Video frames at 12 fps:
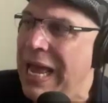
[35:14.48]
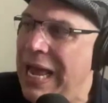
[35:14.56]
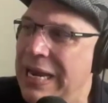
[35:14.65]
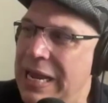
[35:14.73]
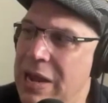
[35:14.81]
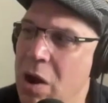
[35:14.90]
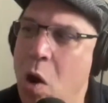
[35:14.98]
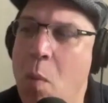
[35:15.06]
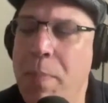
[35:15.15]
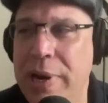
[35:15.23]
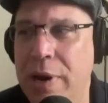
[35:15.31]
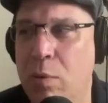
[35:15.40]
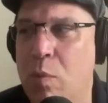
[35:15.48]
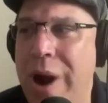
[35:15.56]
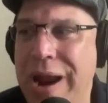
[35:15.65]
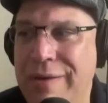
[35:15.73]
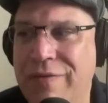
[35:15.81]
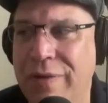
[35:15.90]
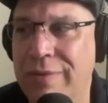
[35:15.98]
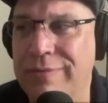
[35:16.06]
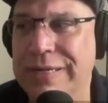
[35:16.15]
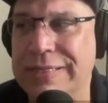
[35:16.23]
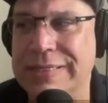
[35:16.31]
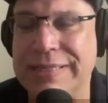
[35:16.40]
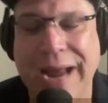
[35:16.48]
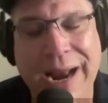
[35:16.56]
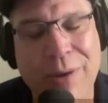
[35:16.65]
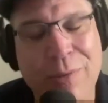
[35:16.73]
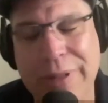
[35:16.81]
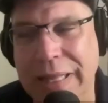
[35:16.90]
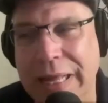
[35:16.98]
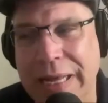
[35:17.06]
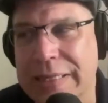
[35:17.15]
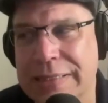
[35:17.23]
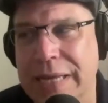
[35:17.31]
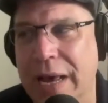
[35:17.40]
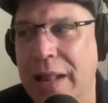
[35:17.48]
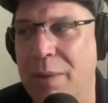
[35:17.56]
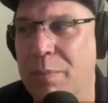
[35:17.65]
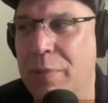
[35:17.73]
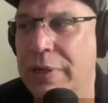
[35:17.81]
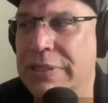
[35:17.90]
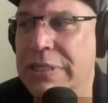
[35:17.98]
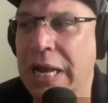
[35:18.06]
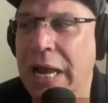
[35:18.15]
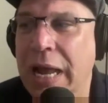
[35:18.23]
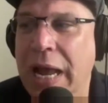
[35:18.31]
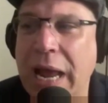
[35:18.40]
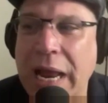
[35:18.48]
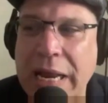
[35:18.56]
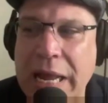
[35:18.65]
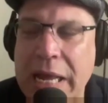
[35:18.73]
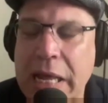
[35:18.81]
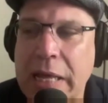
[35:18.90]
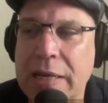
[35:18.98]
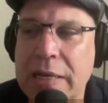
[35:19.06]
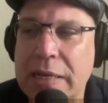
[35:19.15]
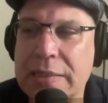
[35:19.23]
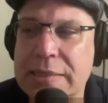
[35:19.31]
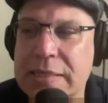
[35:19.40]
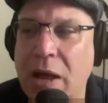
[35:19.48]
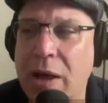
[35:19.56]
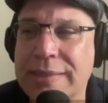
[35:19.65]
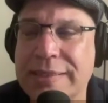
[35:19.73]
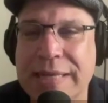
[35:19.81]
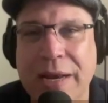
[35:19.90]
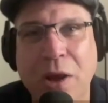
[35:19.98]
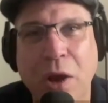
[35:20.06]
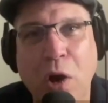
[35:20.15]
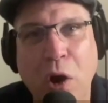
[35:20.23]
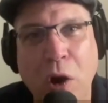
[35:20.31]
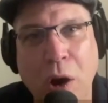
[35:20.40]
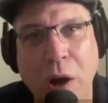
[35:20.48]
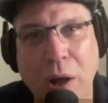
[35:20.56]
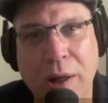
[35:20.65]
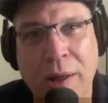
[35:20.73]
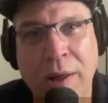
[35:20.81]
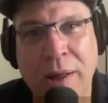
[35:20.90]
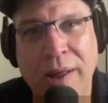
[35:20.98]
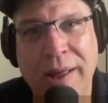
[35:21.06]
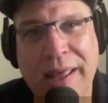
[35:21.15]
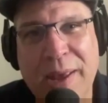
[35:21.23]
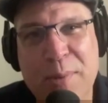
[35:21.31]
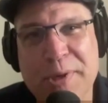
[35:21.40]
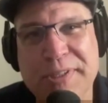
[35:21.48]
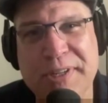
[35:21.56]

and he opened it right in front of us. I didn't really like this guy that much, and he saw it said cook. He was